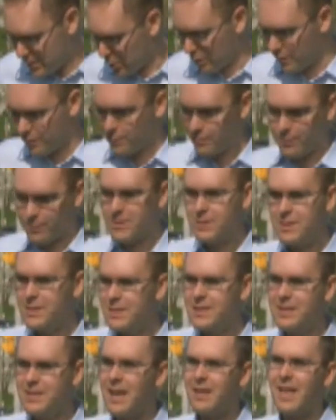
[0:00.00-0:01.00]
sort of
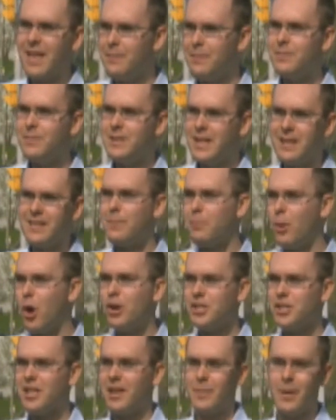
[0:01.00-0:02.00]
take that
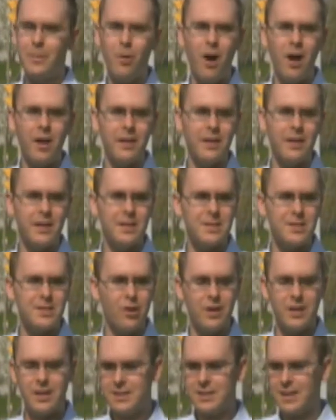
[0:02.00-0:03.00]
partially out of my pocket and
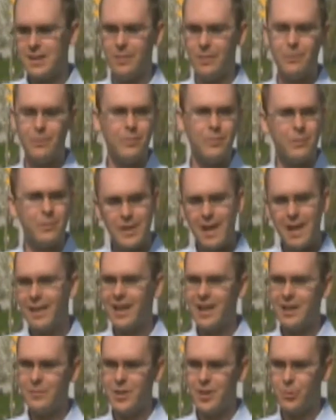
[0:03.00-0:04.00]
started
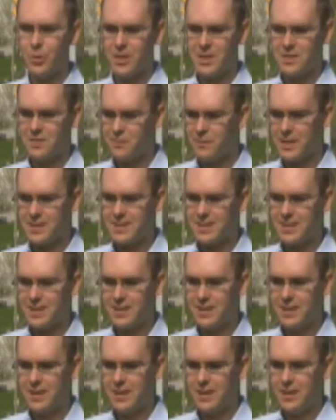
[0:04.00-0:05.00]
yelling at me with his
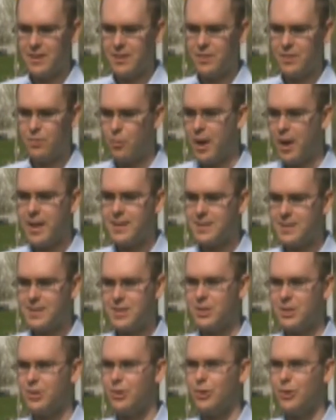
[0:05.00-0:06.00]
fist
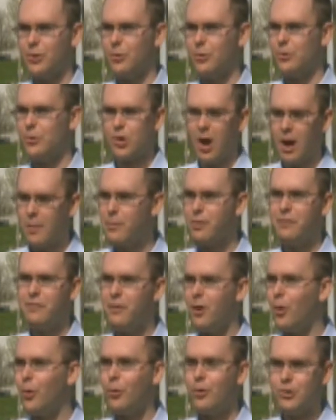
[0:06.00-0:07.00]
raised to drop the
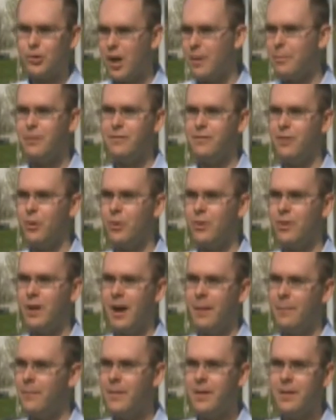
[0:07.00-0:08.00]
phone.
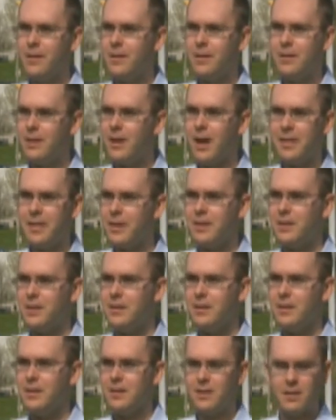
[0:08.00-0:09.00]
I think
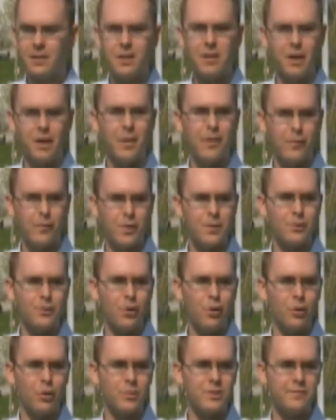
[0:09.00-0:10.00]
he thought my voice
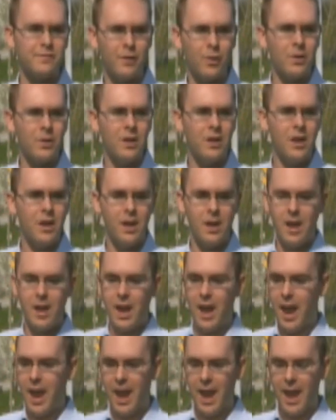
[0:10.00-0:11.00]
recorder was a phone,
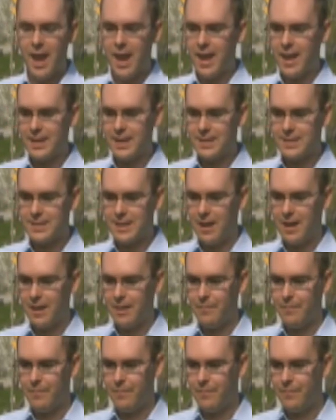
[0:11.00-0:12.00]
and
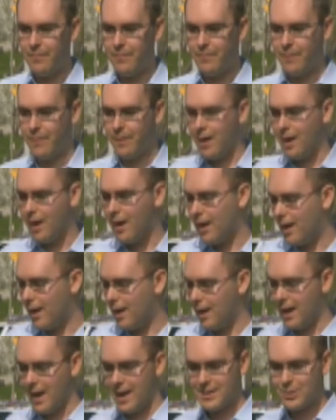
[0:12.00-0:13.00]

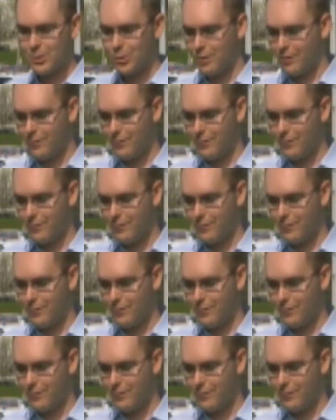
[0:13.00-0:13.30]
I